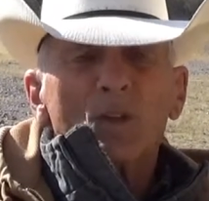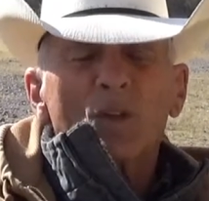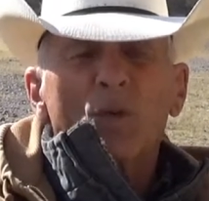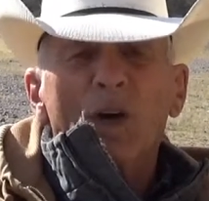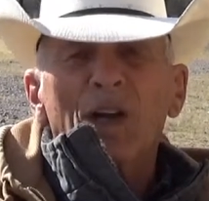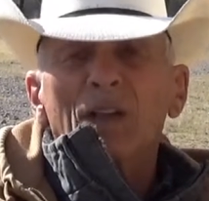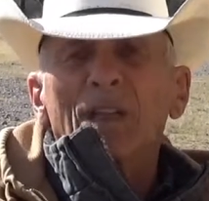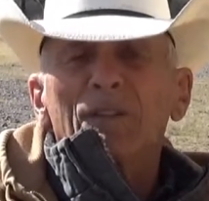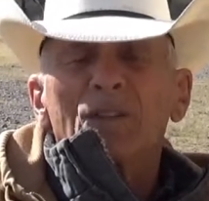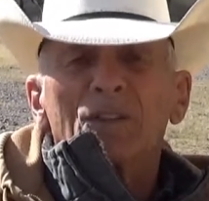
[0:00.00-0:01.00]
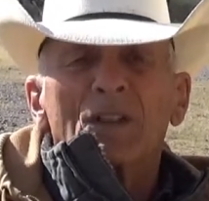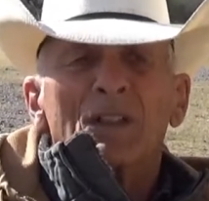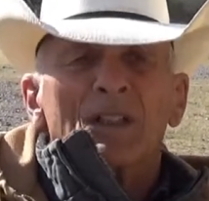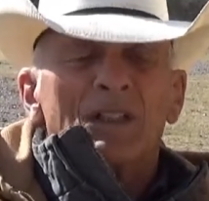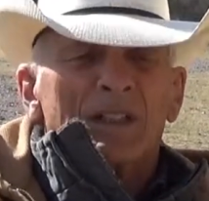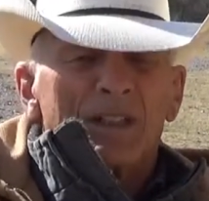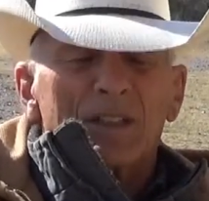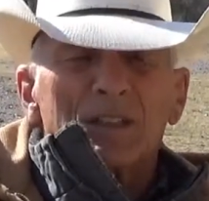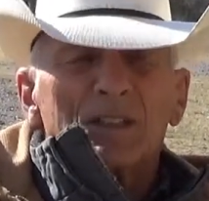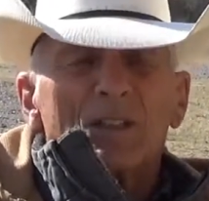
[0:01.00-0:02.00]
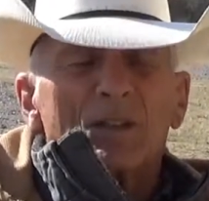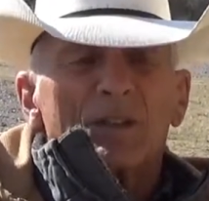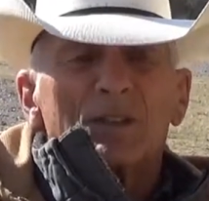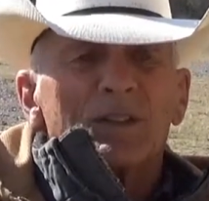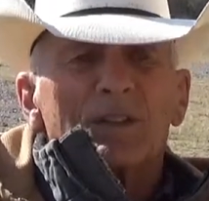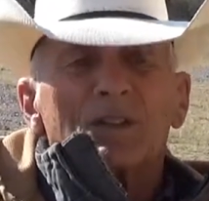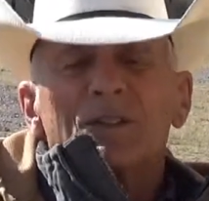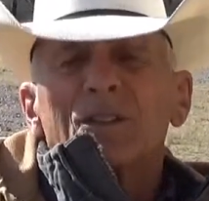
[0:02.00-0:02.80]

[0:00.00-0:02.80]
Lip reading: wildlife just, there's